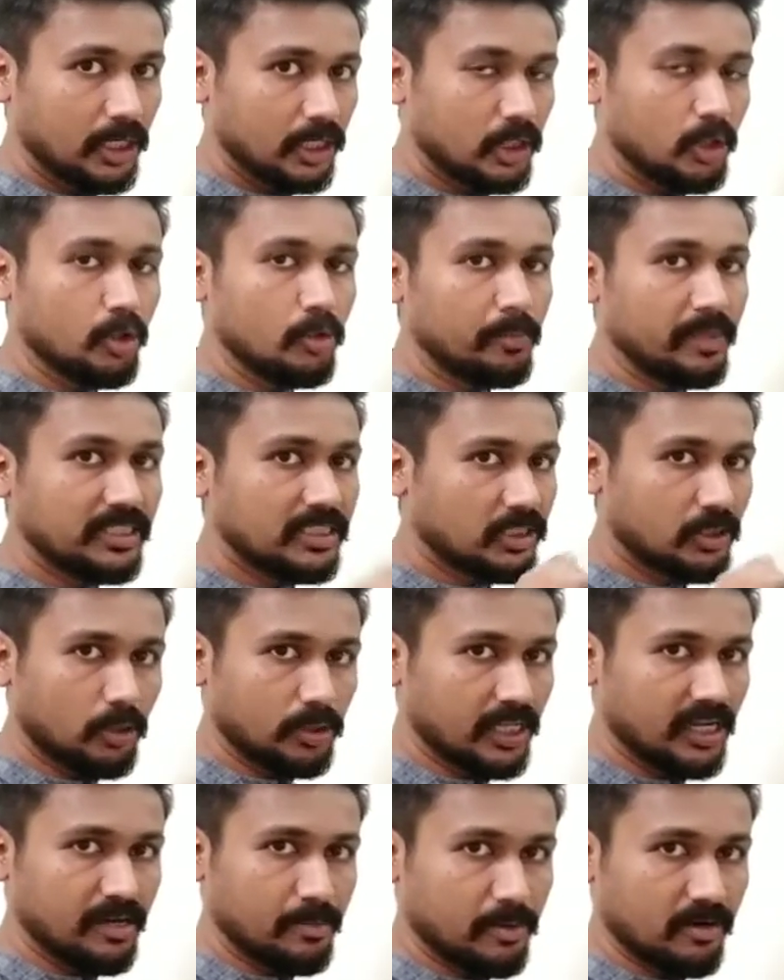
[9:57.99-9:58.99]
Q means
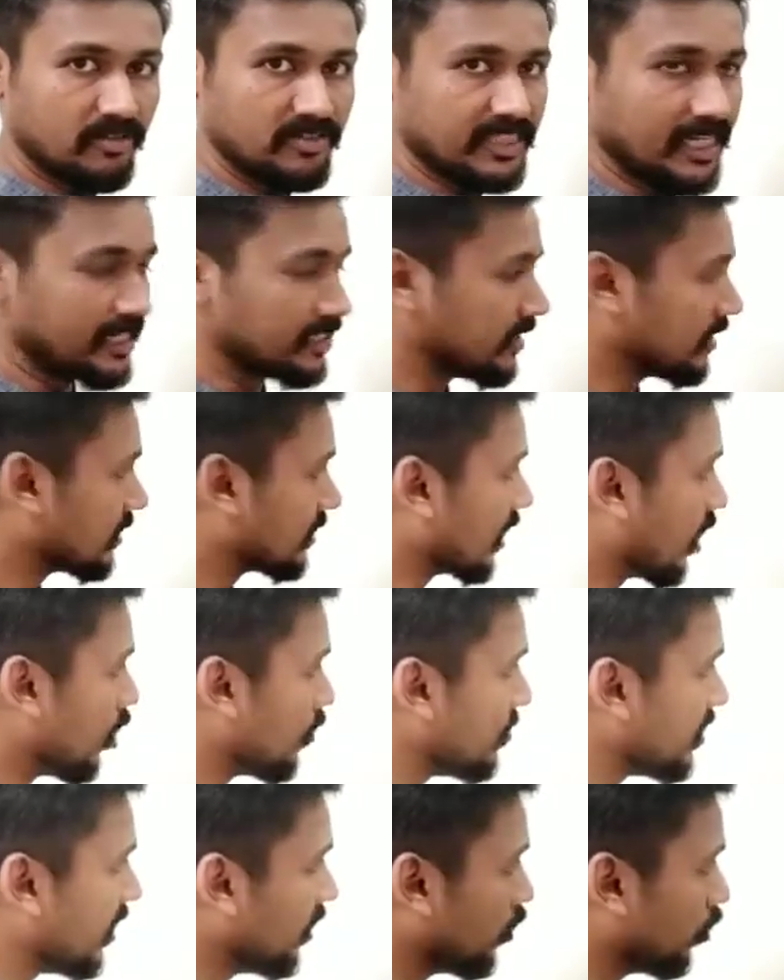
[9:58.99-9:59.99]
total number of charges. How
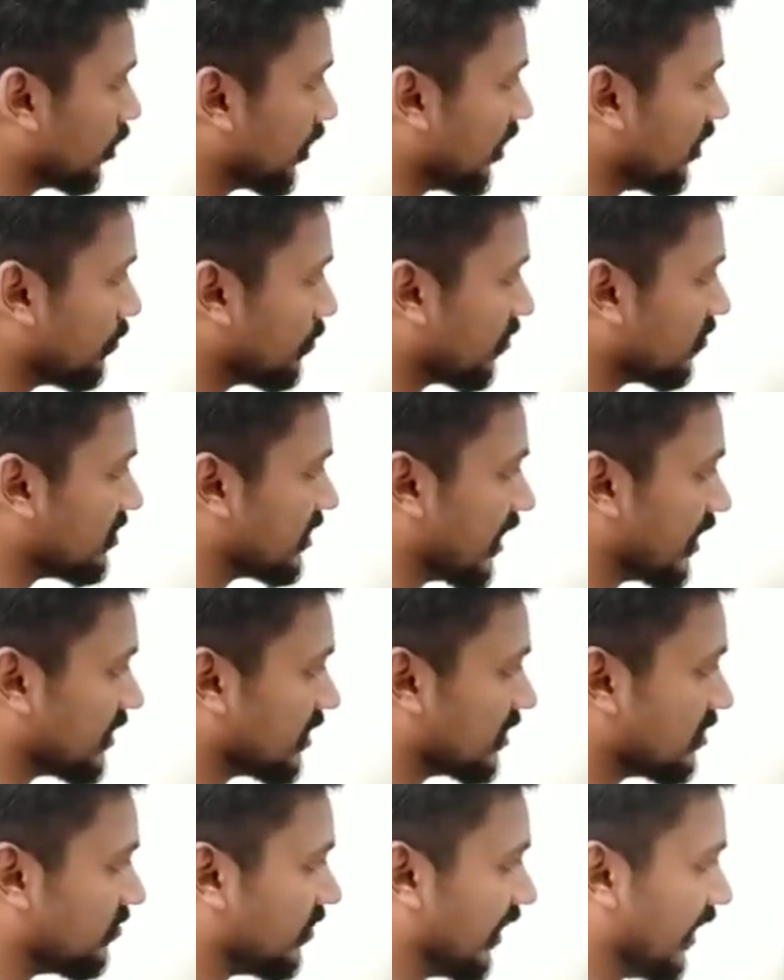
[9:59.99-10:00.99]
many total number of
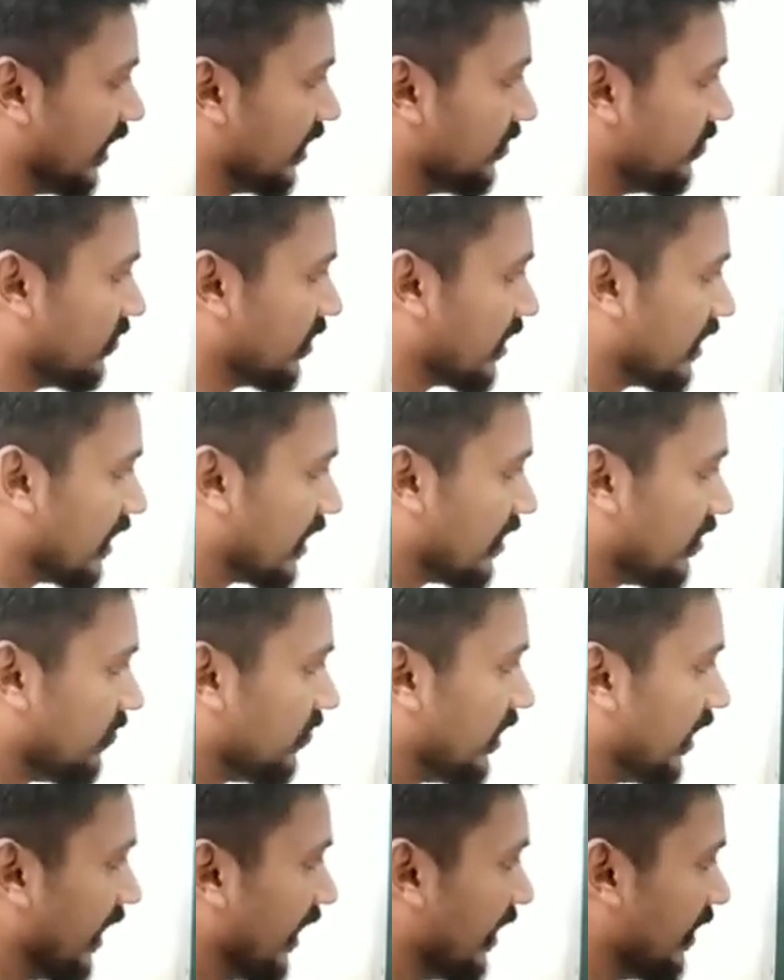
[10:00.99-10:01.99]
charges we have?
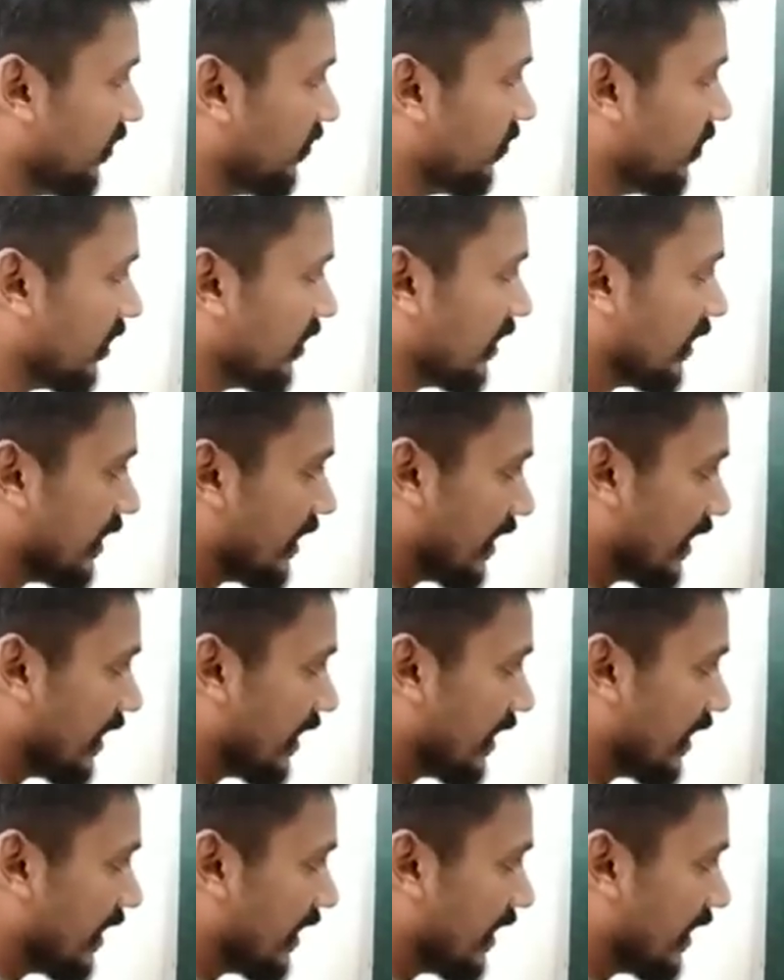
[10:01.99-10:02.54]
We have